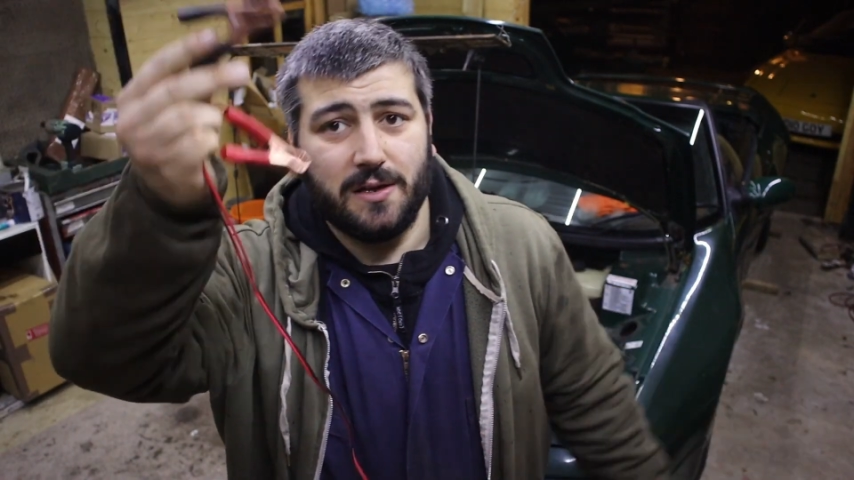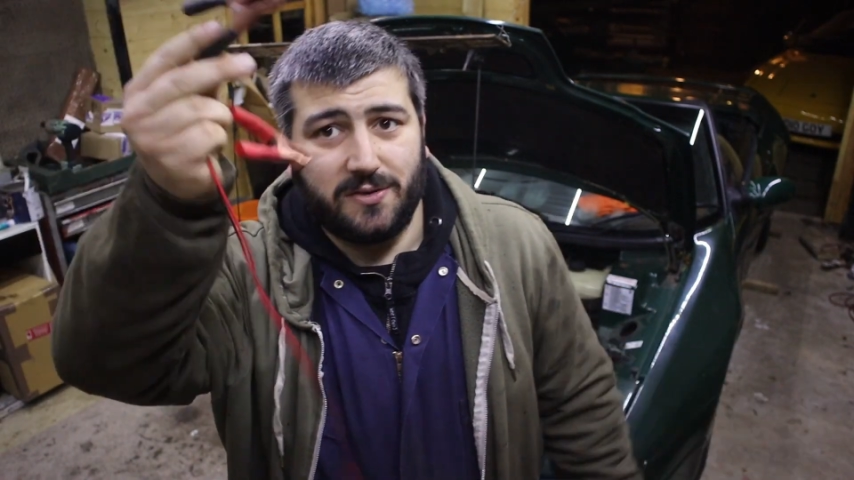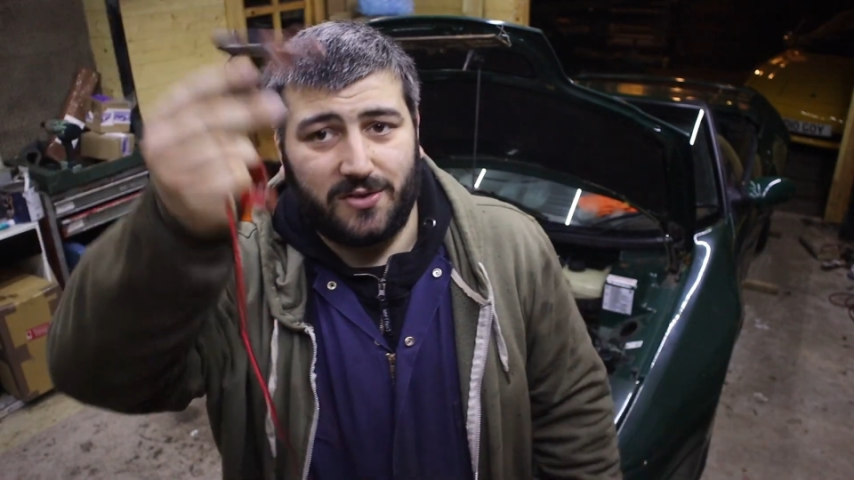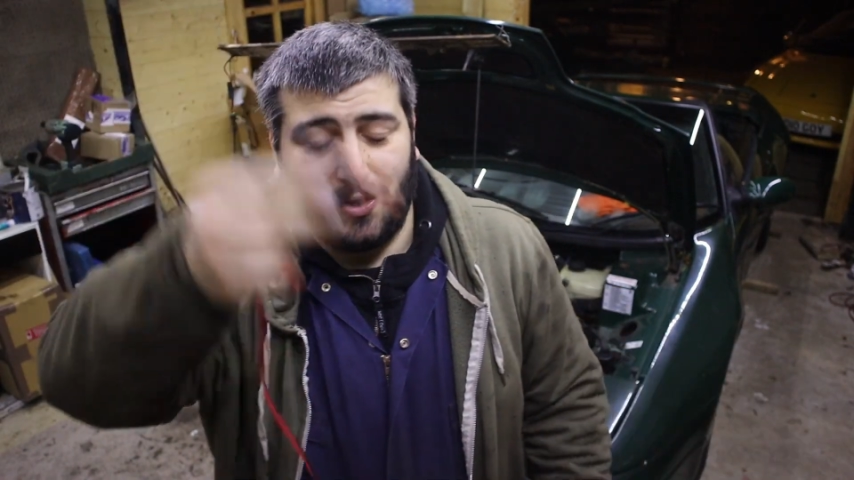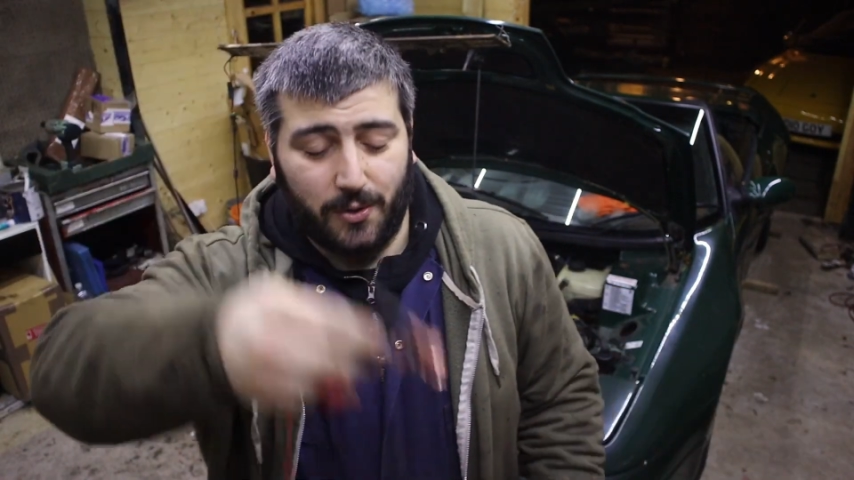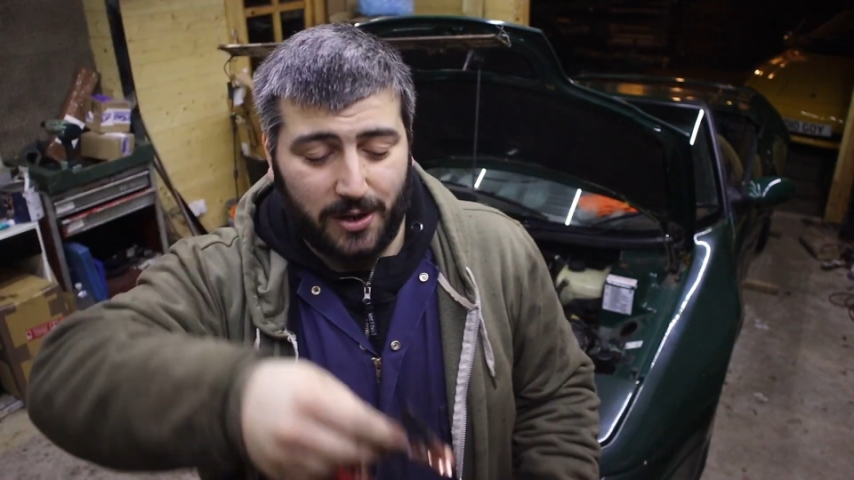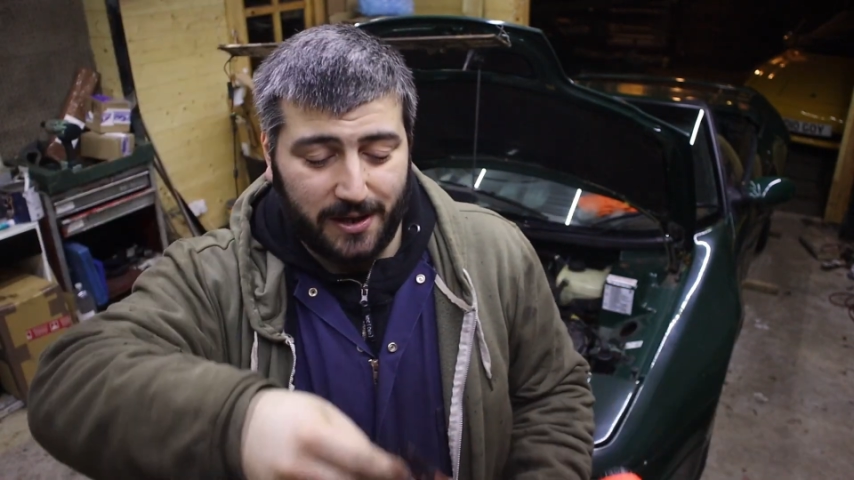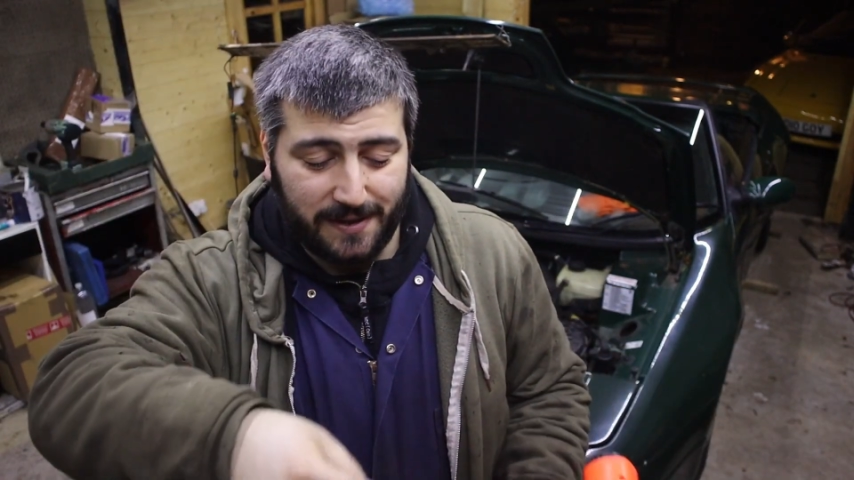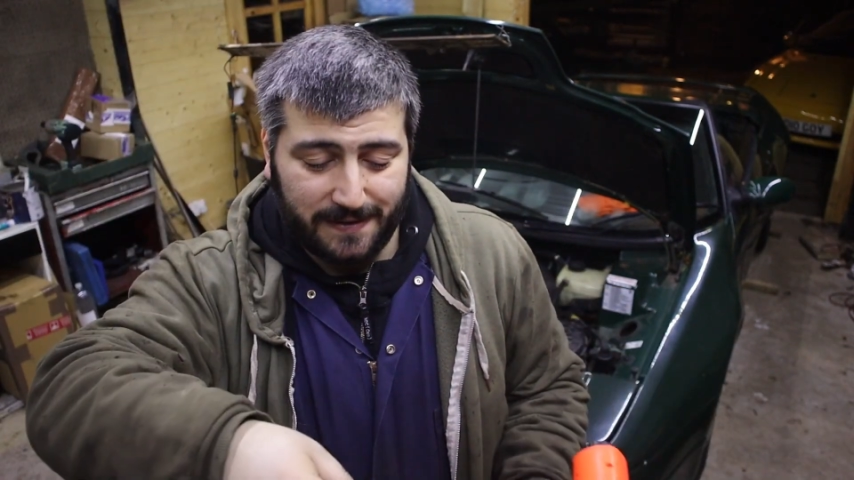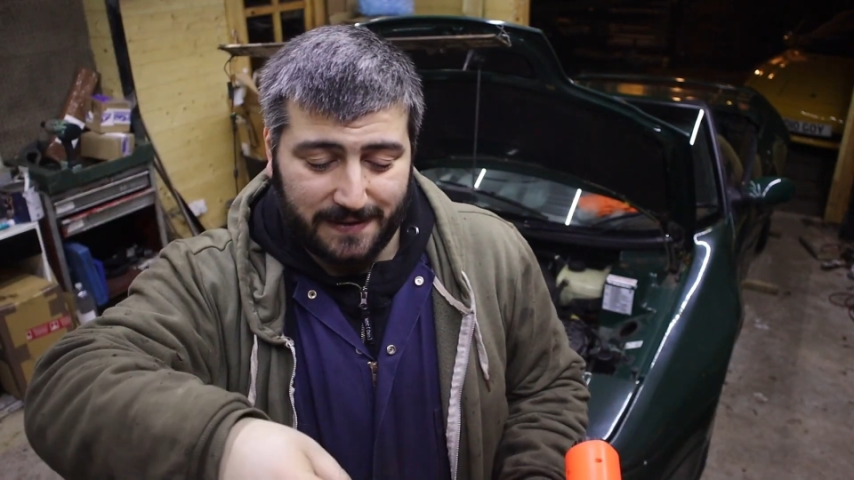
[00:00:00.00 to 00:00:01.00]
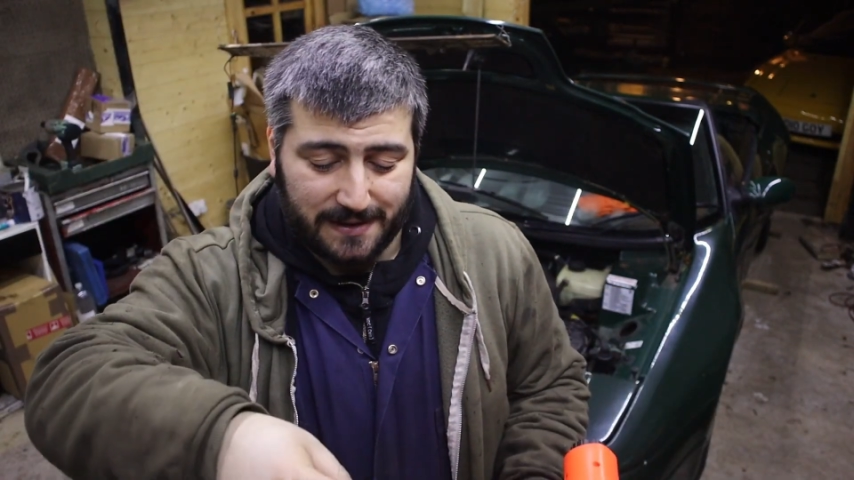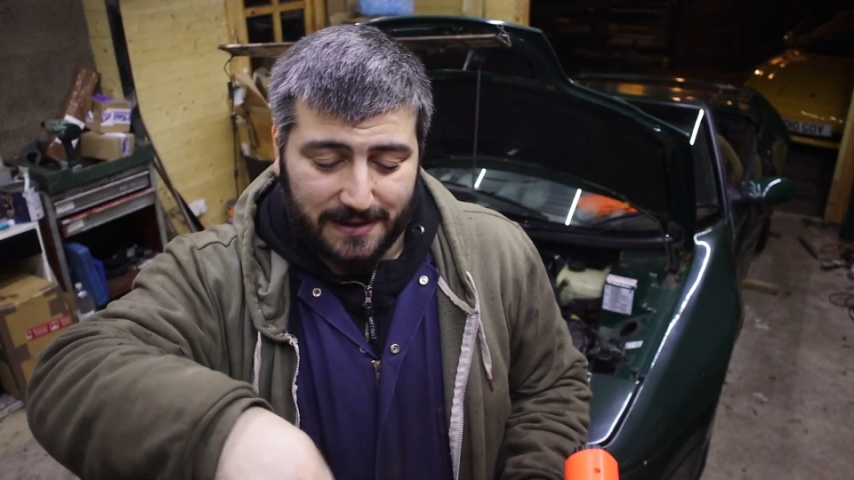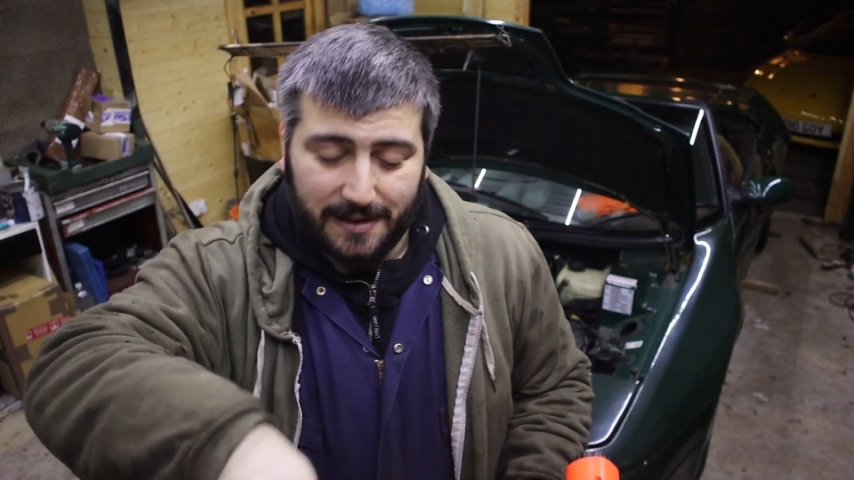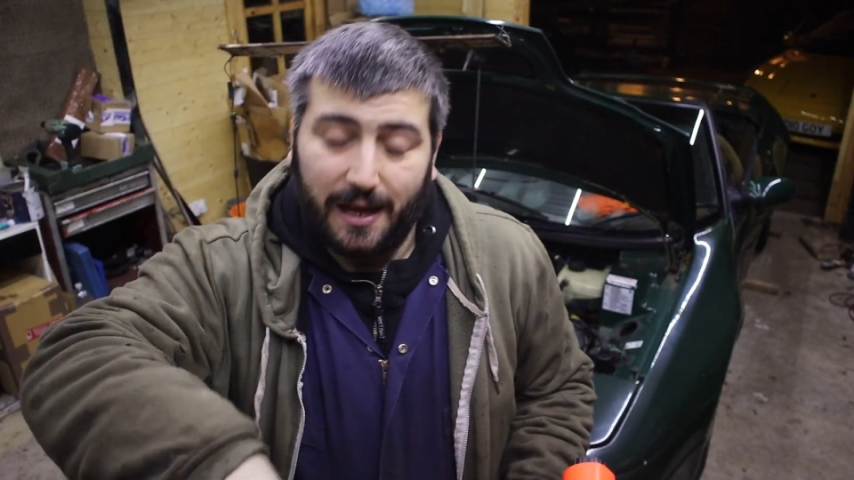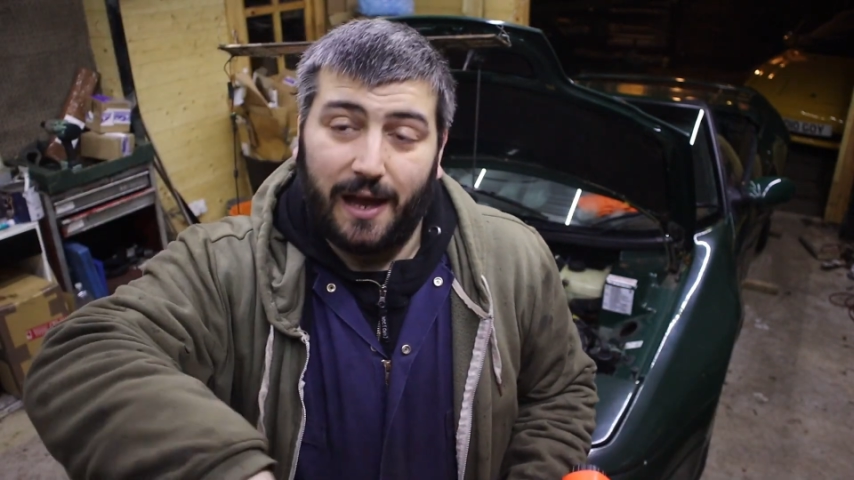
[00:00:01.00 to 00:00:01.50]
So,
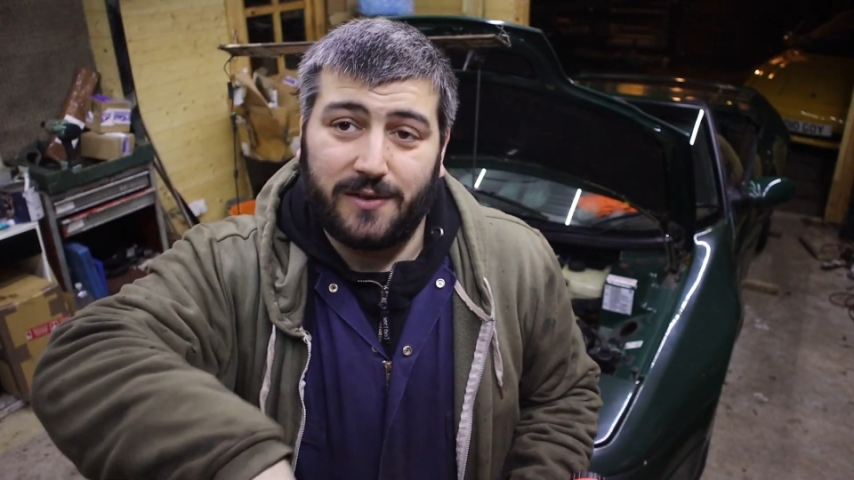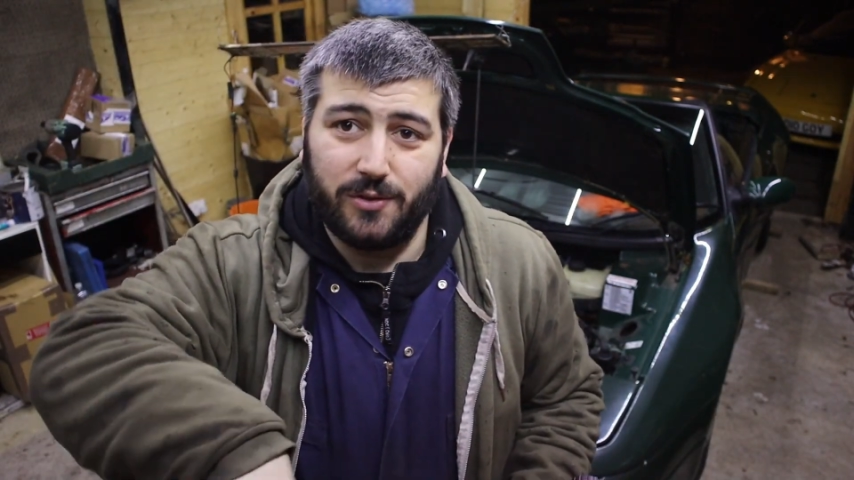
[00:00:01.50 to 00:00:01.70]
I